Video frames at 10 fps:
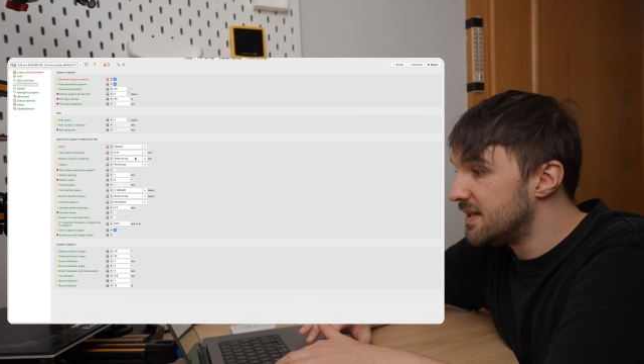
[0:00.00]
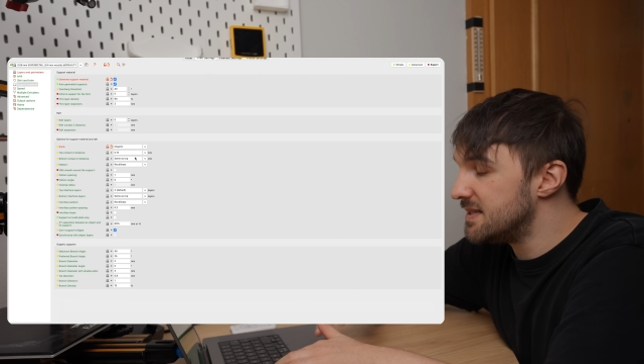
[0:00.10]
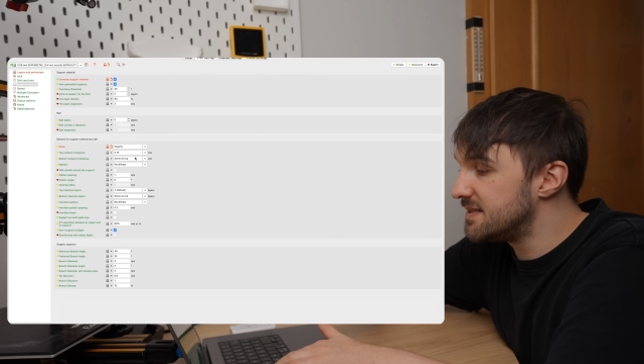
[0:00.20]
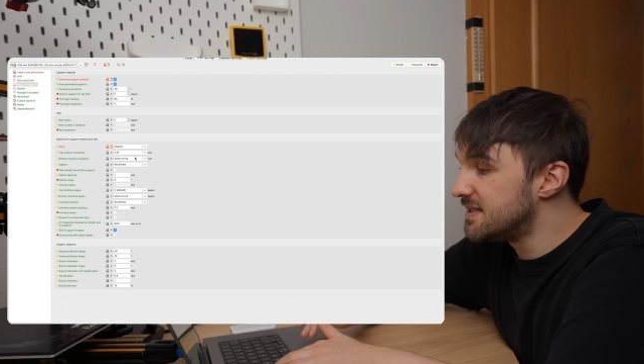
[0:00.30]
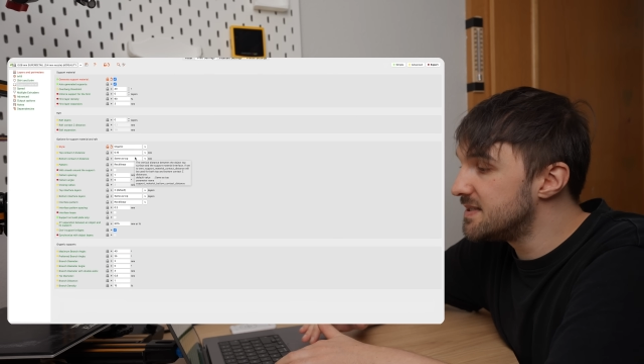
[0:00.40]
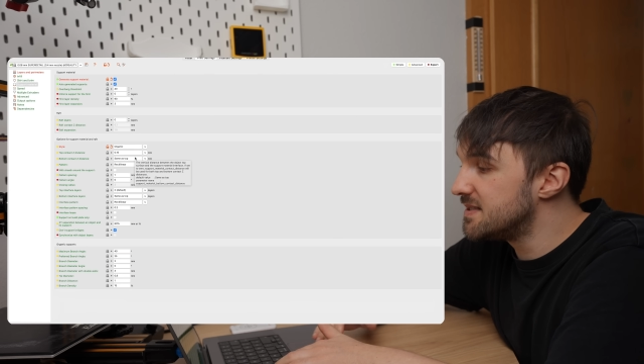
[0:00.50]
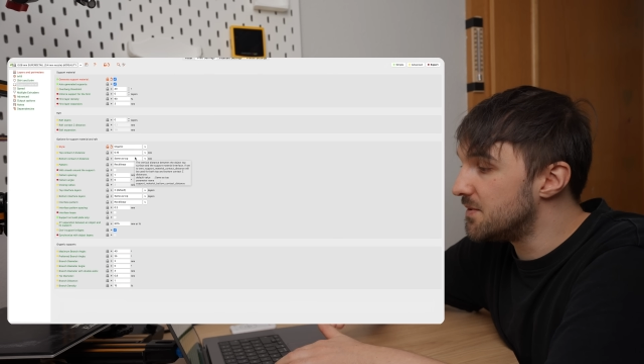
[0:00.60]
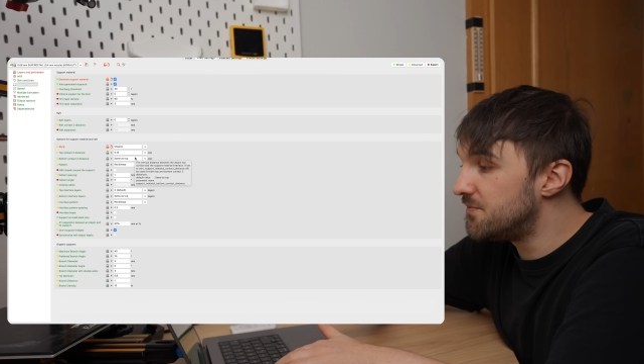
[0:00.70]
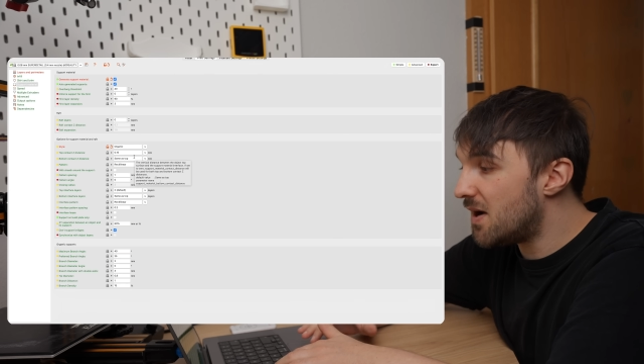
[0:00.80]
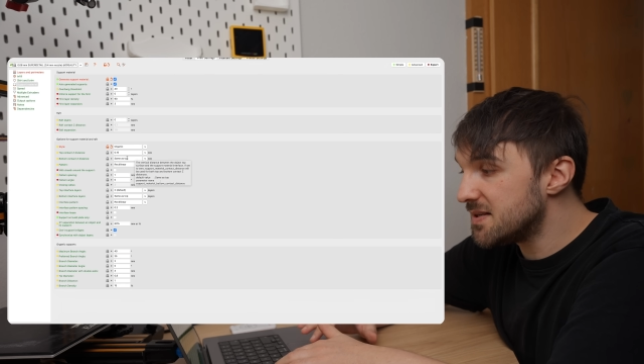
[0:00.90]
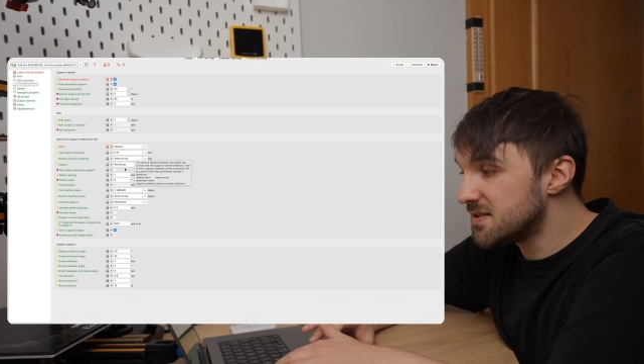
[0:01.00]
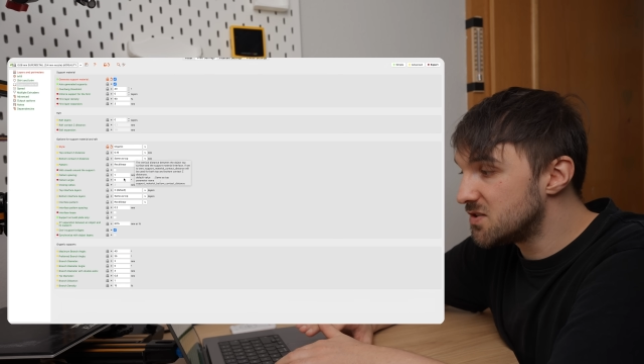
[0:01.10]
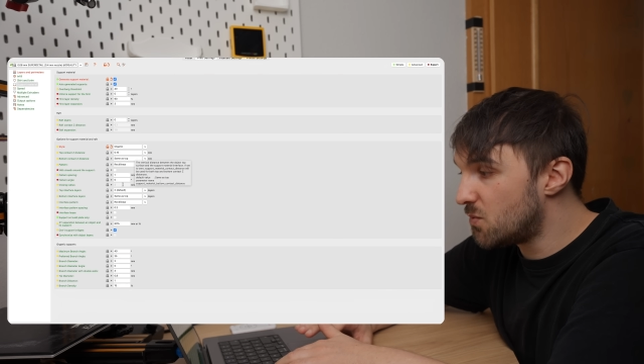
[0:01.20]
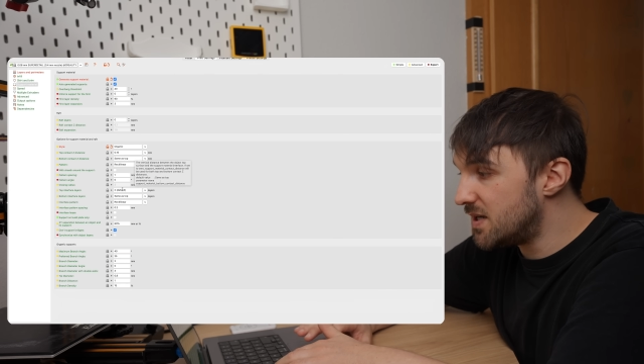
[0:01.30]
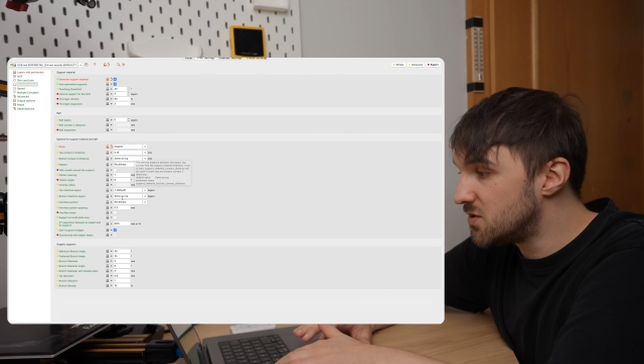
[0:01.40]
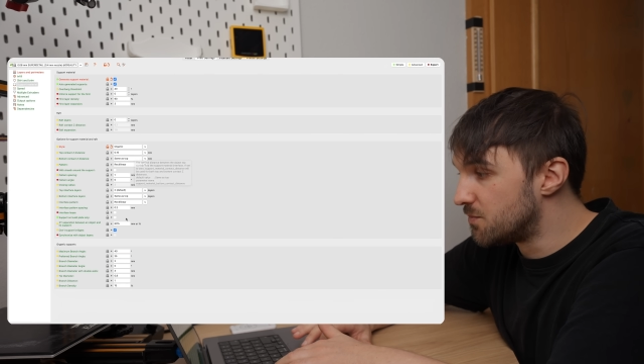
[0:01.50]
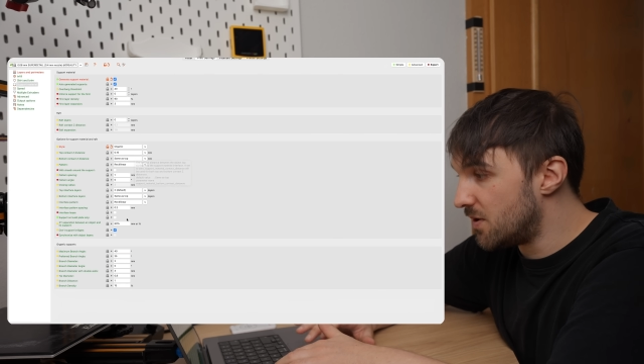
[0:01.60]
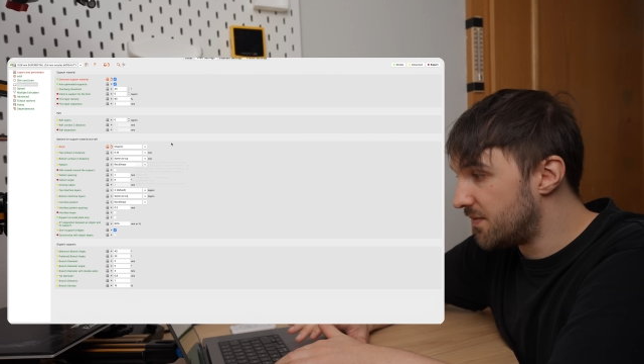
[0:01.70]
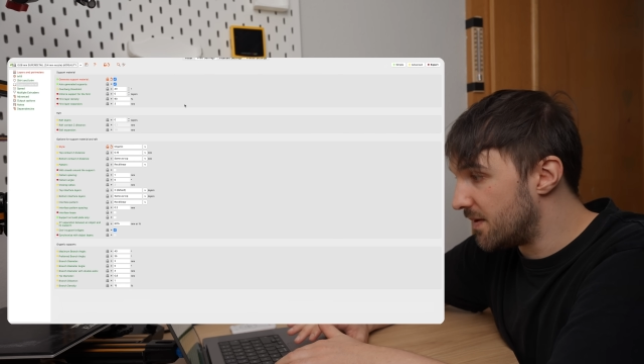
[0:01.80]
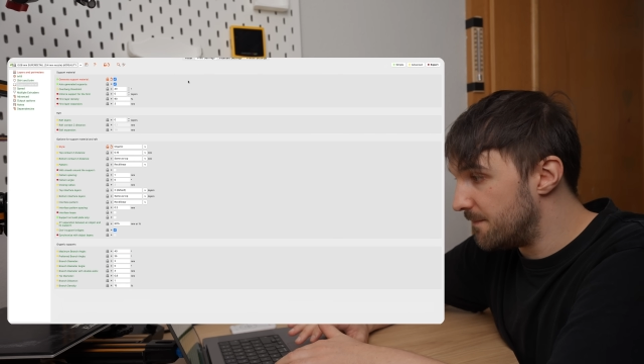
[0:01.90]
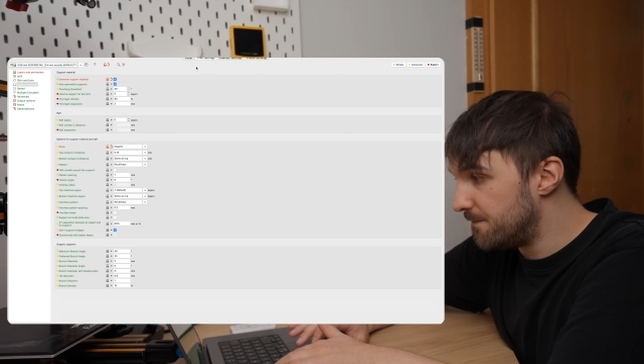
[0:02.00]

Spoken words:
as this is the fastest way to print them.